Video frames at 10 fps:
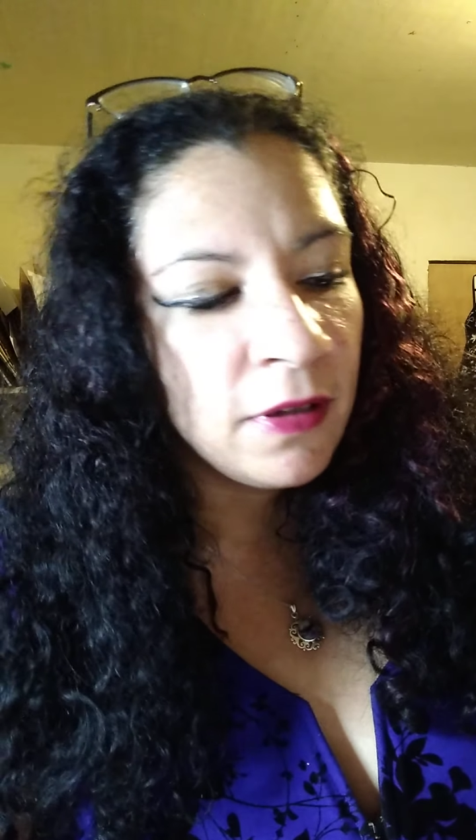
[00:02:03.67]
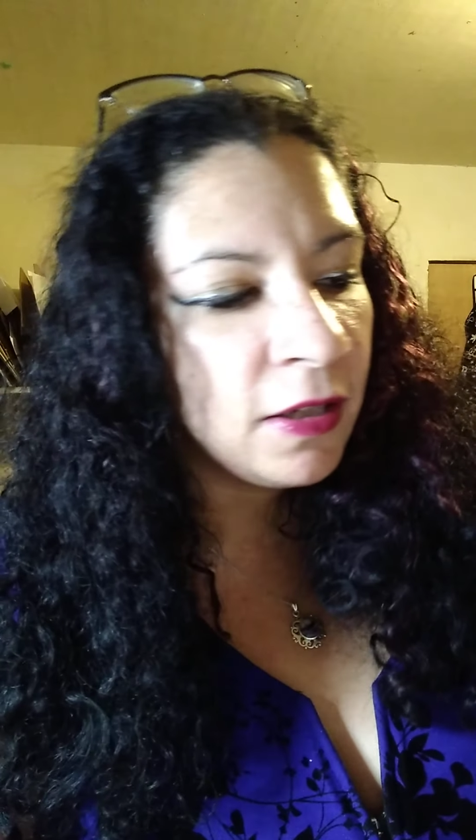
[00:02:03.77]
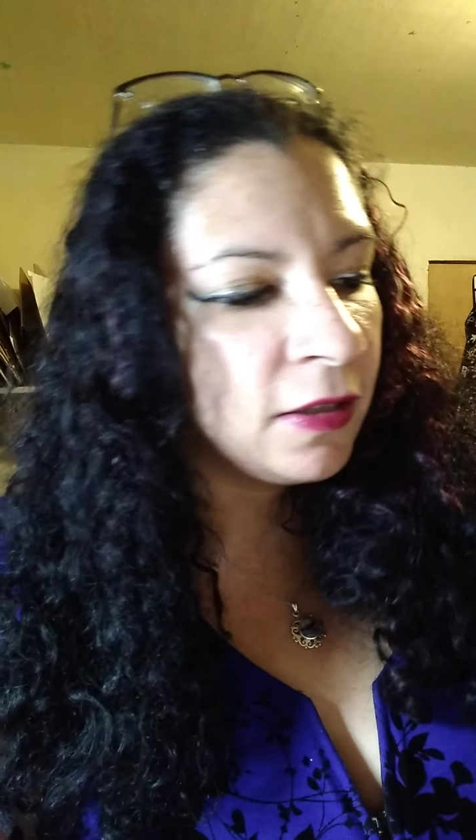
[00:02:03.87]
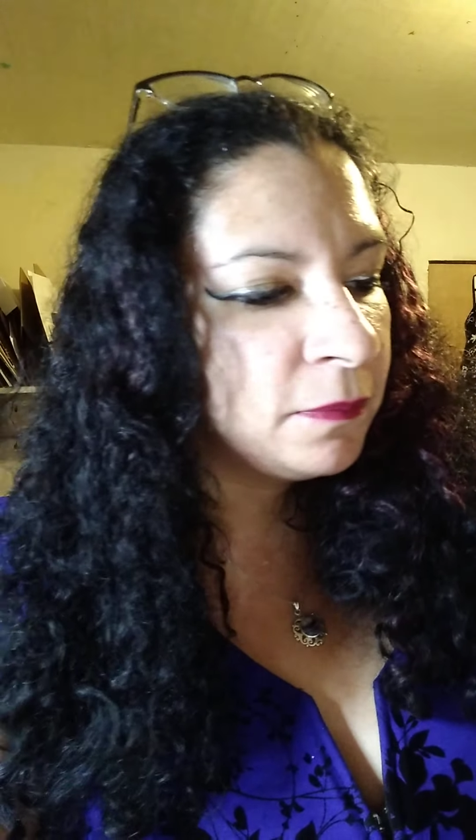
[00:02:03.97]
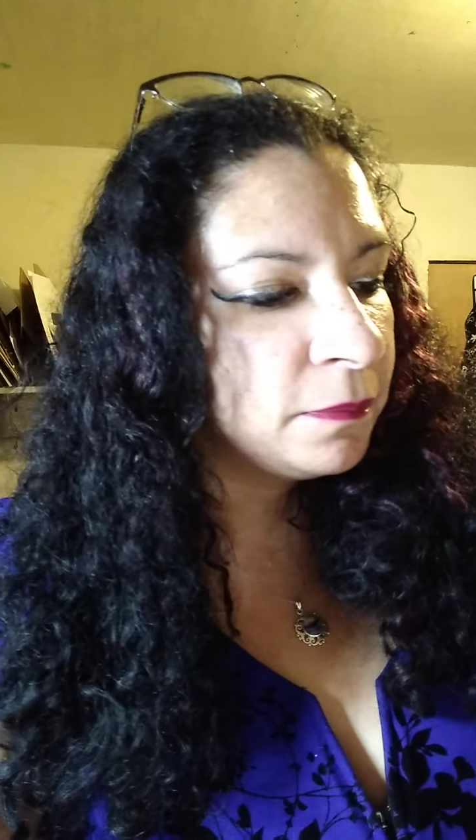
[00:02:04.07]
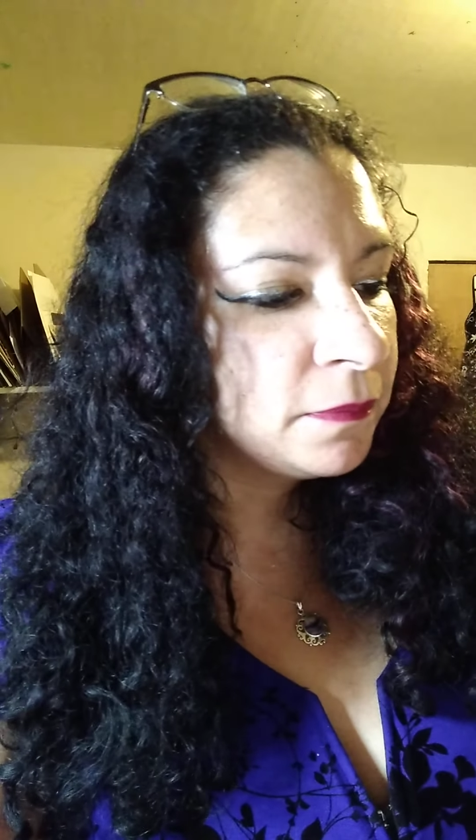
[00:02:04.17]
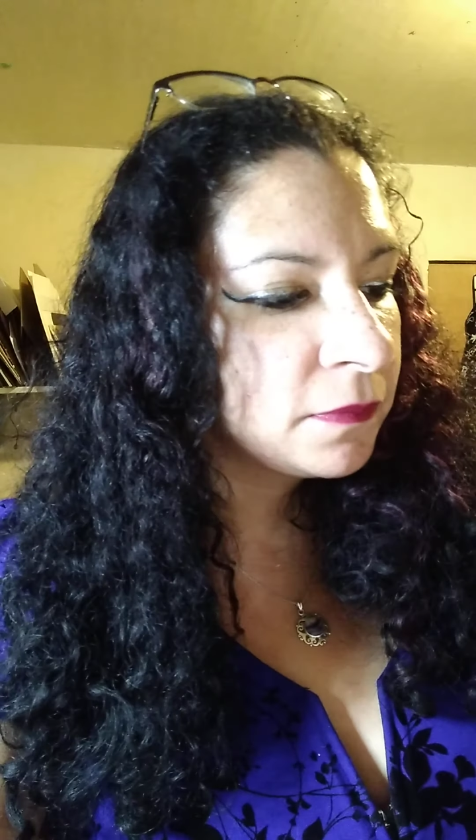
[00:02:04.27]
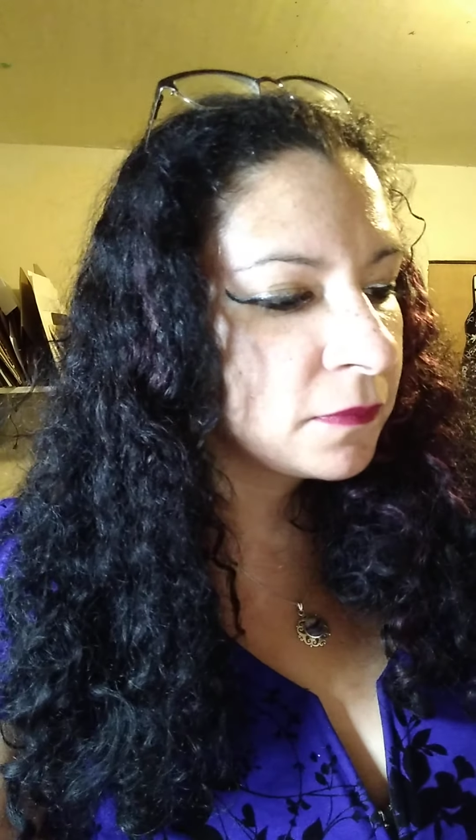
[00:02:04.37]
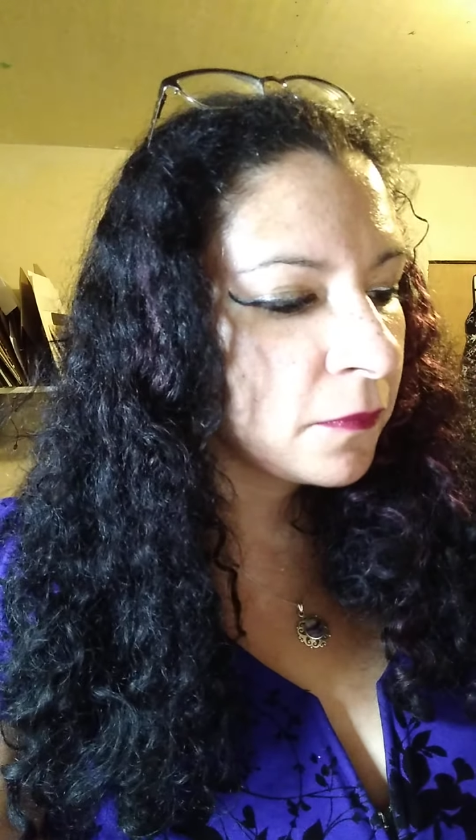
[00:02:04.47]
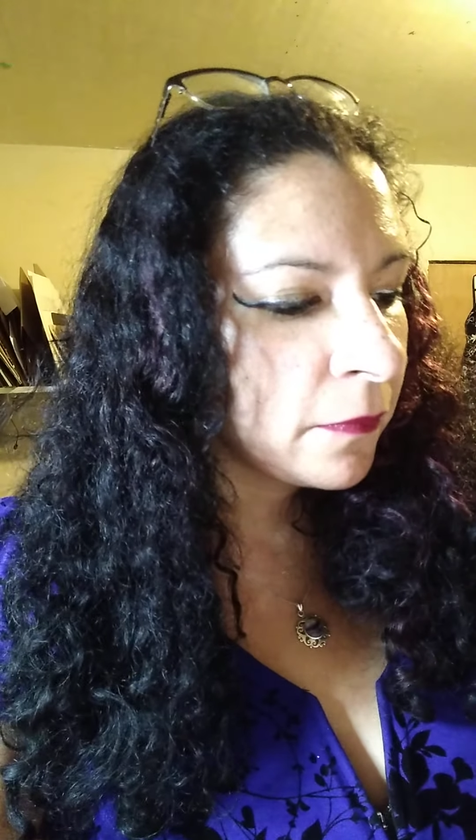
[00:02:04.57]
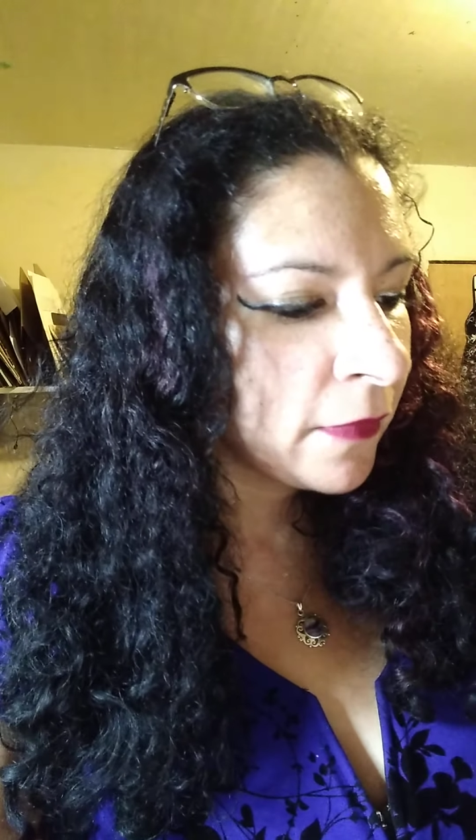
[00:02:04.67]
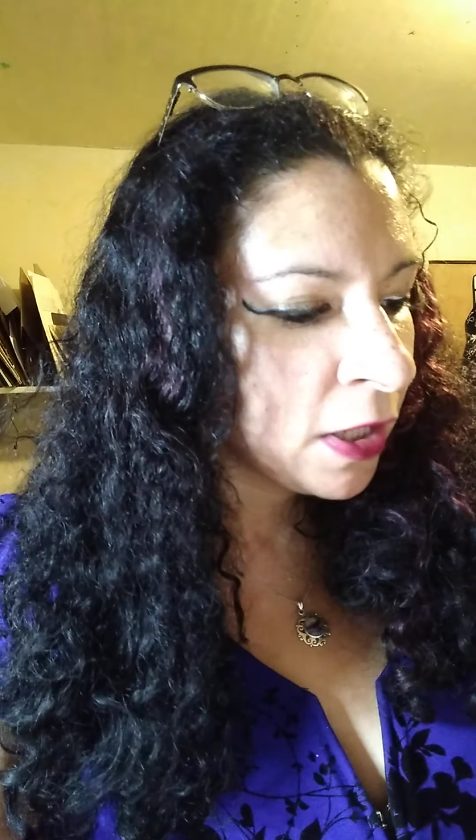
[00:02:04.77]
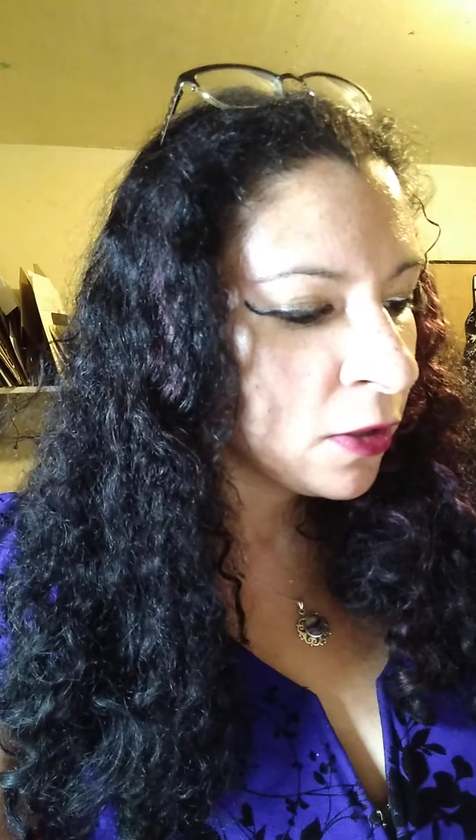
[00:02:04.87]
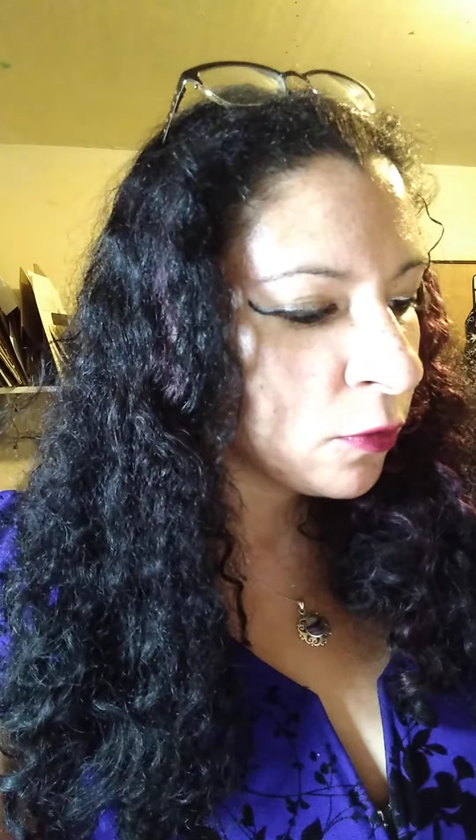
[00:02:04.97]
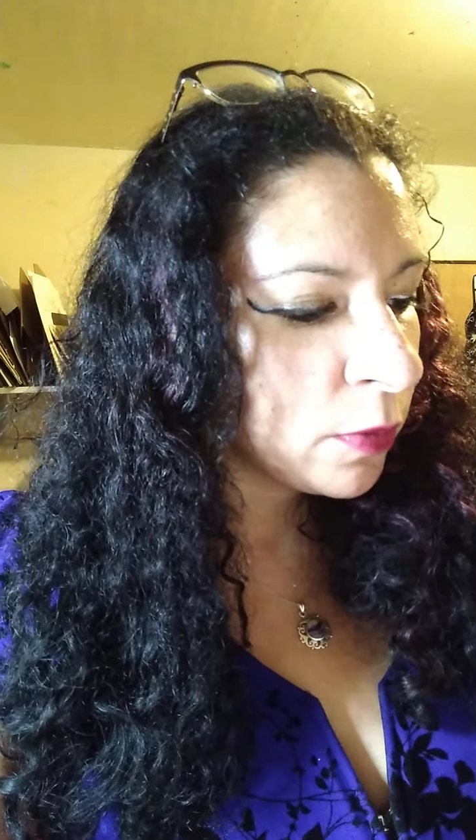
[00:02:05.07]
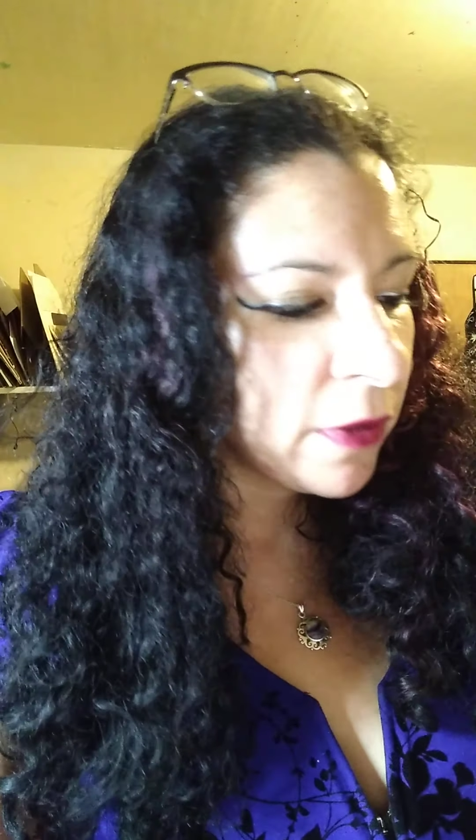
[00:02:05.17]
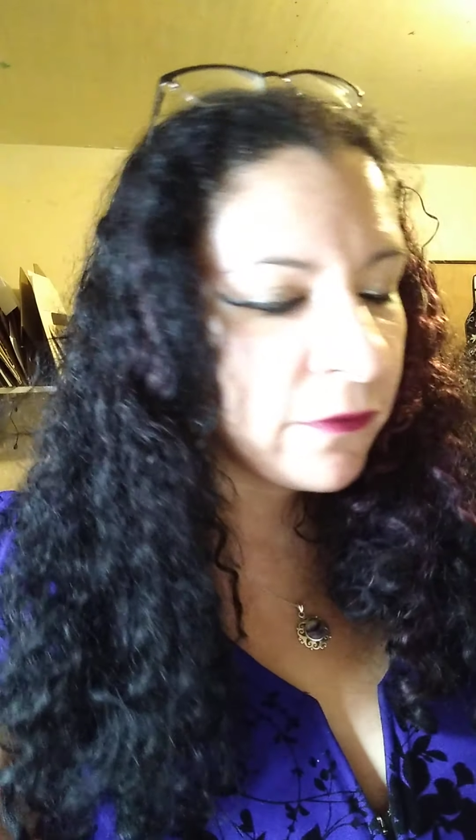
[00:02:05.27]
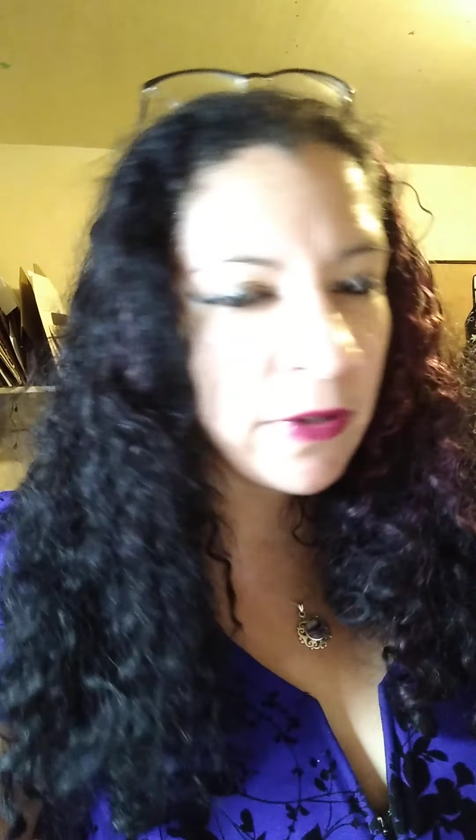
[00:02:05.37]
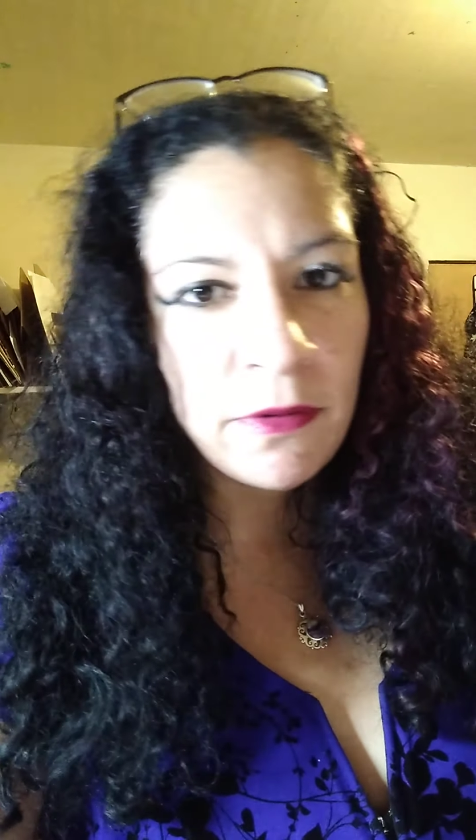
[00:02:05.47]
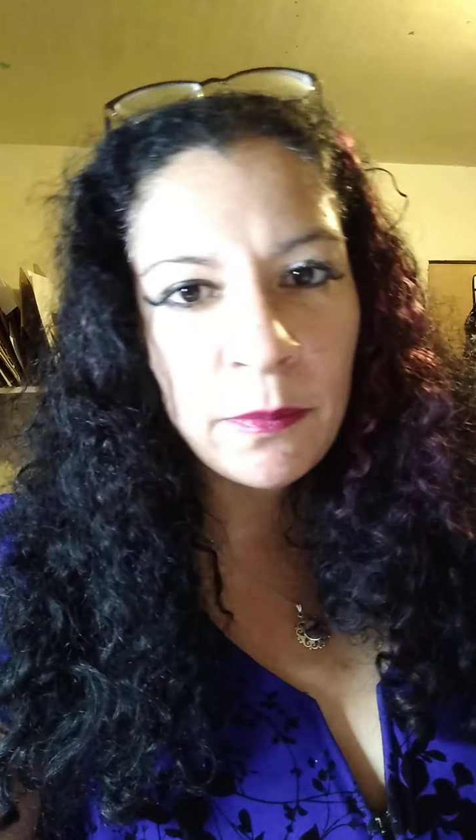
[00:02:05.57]
Um, one of my
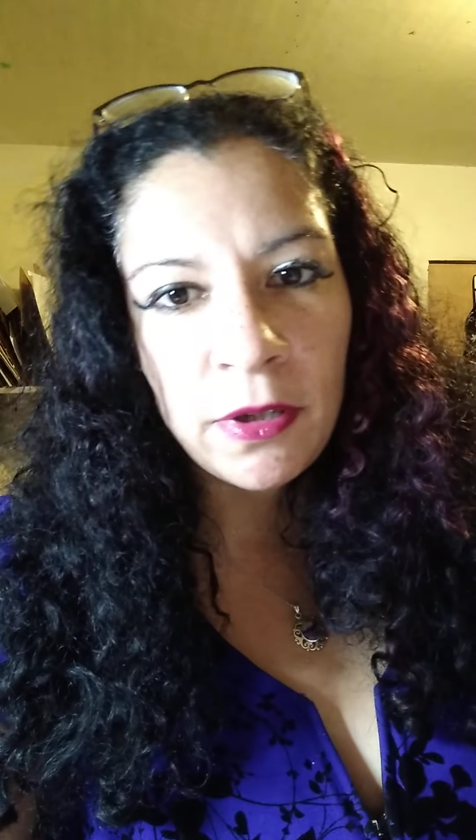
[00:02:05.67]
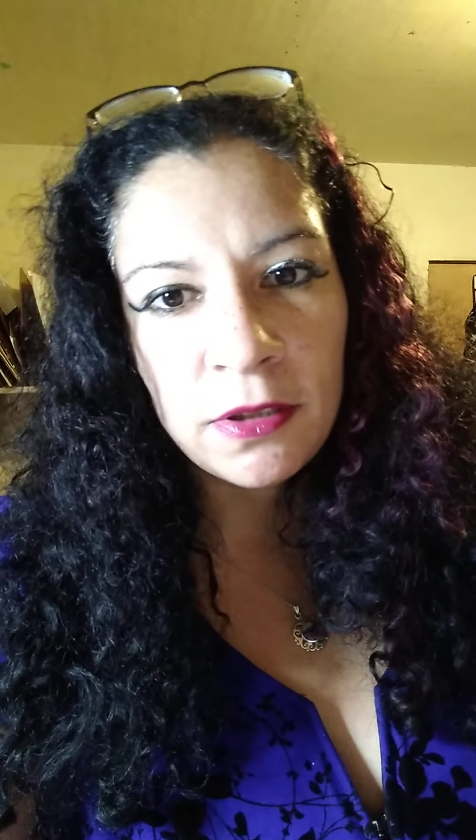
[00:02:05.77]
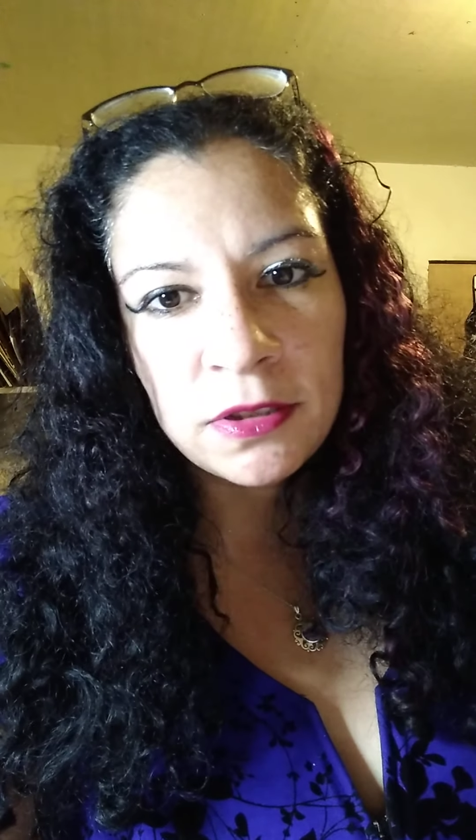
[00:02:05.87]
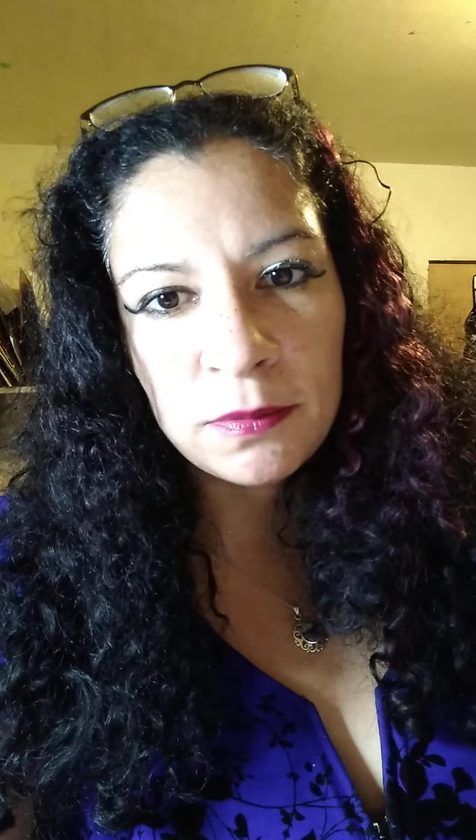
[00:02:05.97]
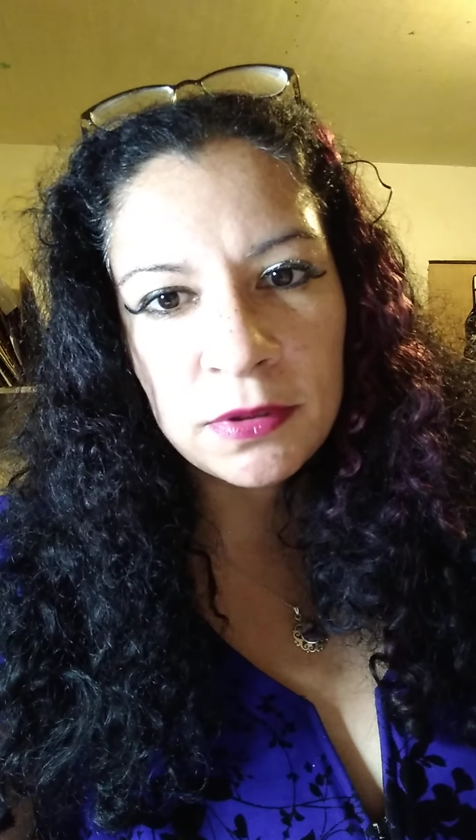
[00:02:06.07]
favorite parts